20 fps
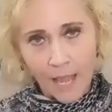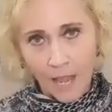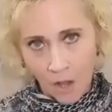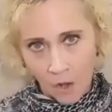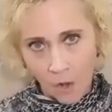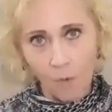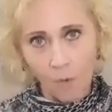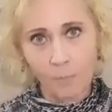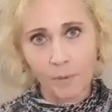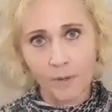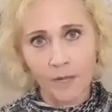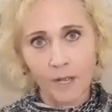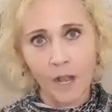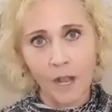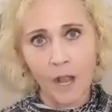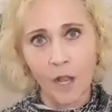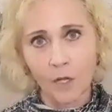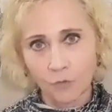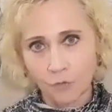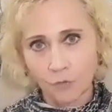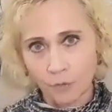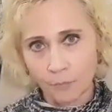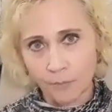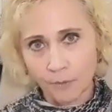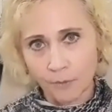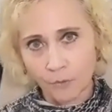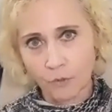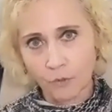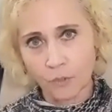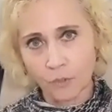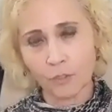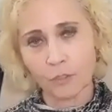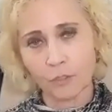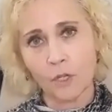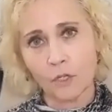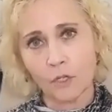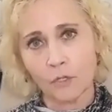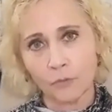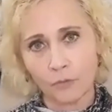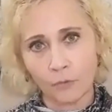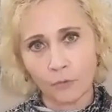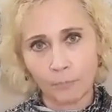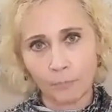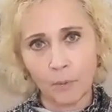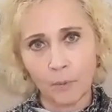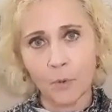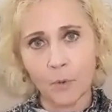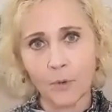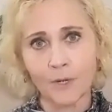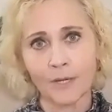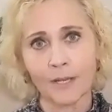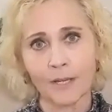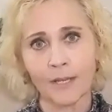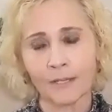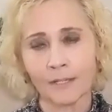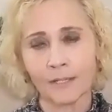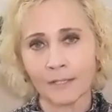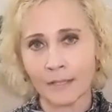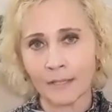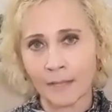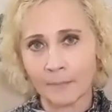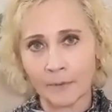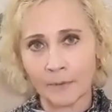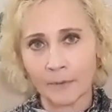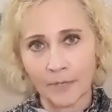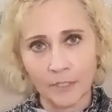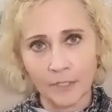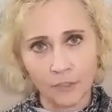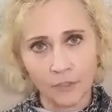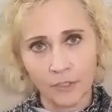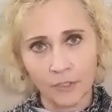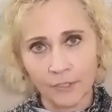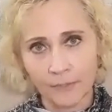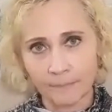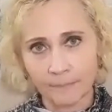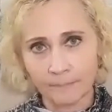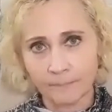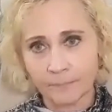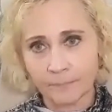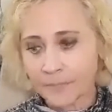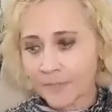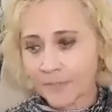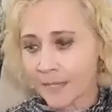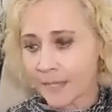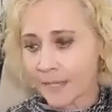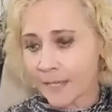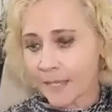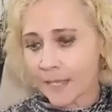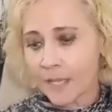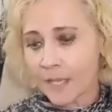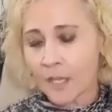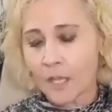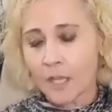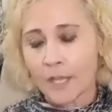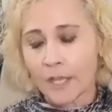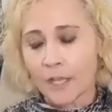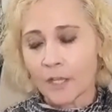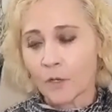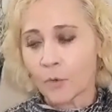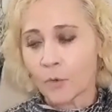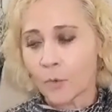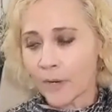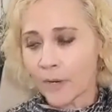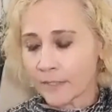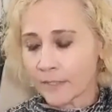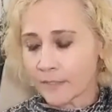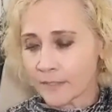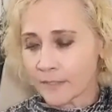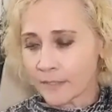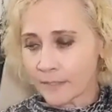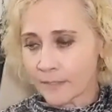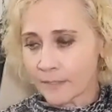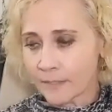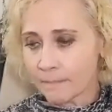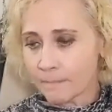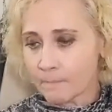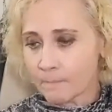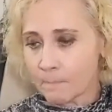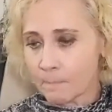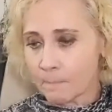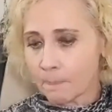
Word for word: help, contribution, support, and collaboration. Granted,